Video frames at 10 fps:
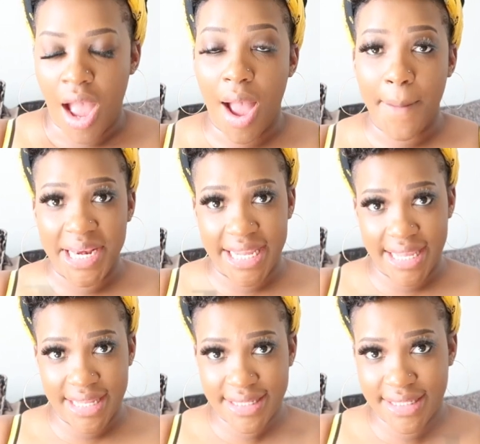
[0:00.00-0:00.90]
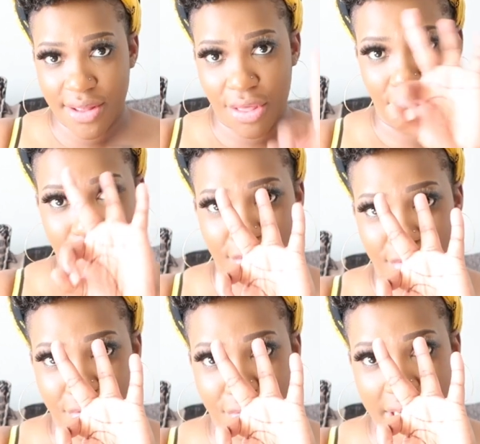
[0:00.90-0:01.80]
How many kids?
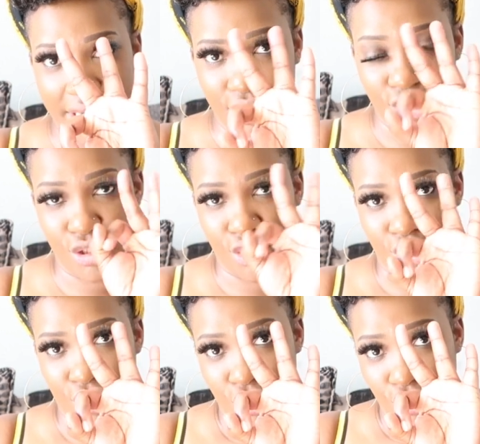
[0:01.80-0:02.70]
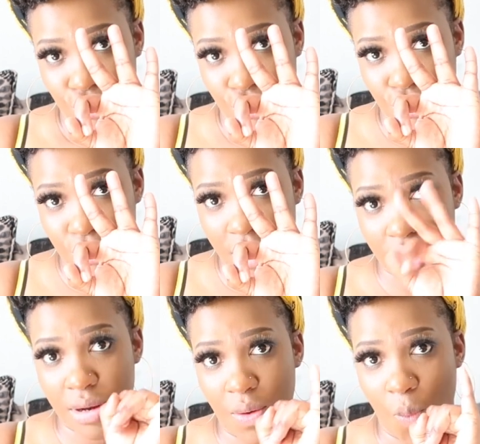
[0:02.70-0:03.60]
Three. Two
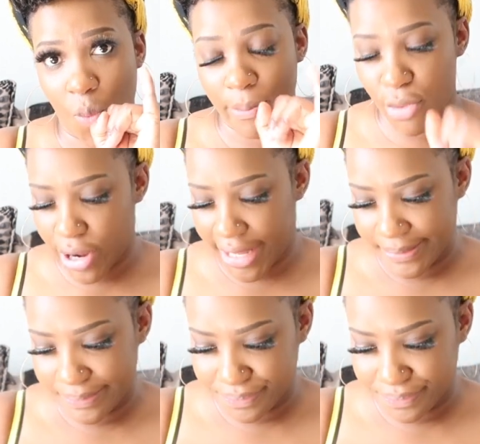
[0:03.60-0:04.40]
girl, one boy.